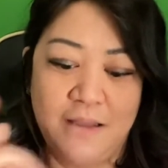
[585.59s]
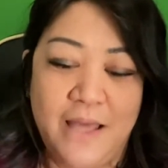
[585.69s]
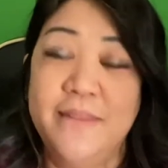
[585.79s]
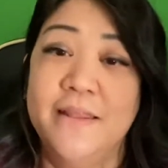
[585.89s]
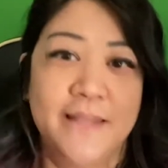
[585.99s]

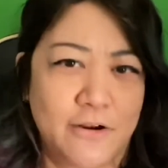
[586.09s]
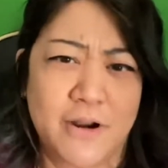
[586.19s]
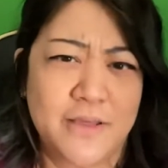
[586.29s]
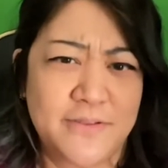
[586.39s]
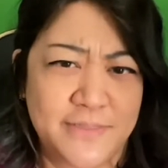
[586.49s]
And then later
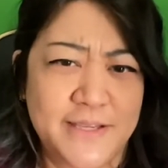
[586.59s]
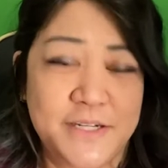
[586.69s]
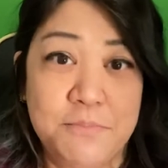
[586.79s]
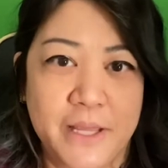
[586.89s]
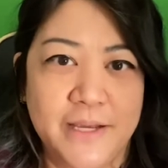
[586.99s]
on, I think they
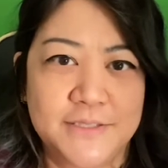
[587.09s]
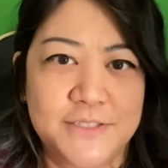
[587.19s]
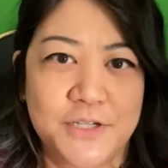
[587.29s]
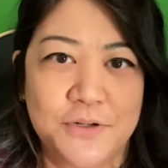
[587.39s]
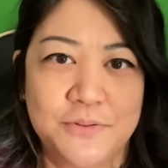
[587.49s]
did play it.
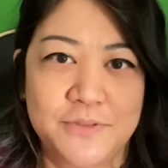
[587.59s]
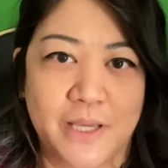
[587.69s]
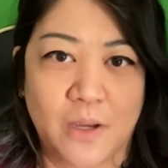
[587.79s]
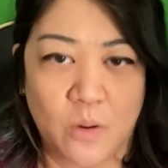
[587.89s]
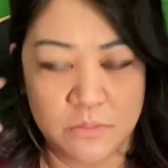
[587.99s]
So it was
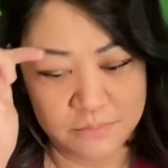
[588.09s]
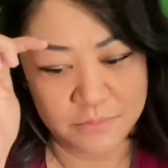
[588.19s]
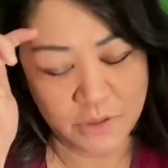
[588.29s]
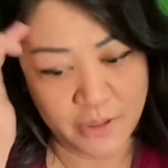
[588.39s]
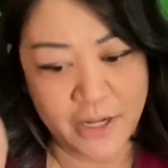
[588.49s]
like,
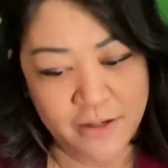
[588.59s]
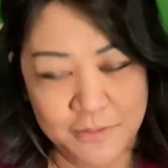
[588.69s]
okay.